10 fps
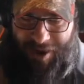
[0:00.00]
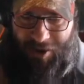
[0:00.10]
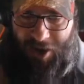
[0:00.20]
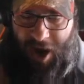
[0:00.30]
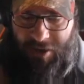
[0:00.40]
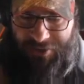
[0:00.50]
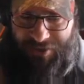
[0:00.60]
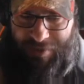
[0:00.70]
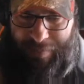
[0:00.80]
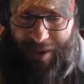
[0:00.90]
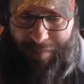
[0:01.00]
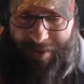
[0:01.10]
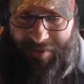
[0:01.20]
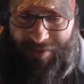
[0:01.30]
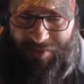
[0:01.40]
Are cards going to pop
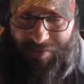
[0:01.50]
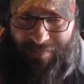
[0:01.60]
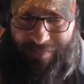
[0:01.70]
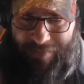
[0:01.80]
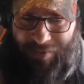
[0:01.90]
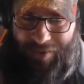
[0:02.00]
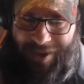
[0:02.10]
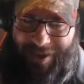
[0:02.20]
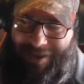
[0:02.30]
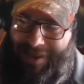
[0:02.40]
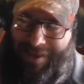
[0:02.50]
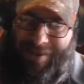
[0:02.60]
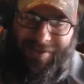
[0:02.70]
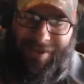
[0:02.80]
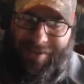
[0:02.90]
out of the hole? Okay.
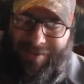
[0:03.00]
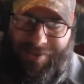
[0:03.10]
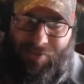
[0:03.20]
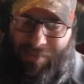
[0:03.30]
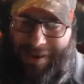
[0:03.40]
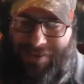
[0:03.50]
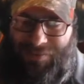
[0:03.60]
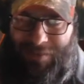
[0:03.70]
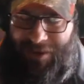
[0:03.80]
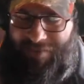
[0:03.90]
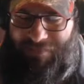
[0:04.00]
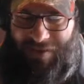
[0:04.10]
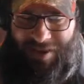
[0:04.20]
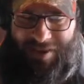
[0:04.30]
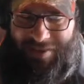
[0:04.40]
It reminds me
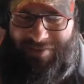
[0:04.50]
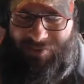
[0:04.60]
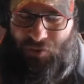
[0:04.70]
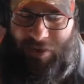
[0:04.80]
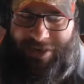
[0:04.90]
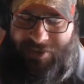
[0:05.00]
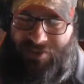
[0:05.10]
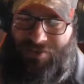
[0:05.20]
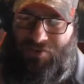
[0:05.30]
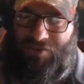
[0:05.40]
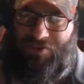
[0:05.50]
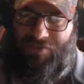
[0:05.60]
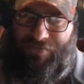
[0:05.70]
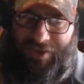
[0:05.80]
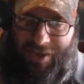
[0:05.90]
of tricks. Tricks
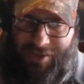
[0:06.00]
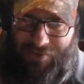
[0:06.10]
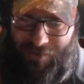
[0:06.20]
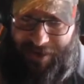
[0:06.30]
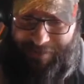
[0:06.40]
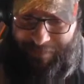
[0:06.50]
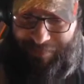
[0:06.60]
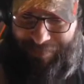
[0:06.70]
are for kids, right?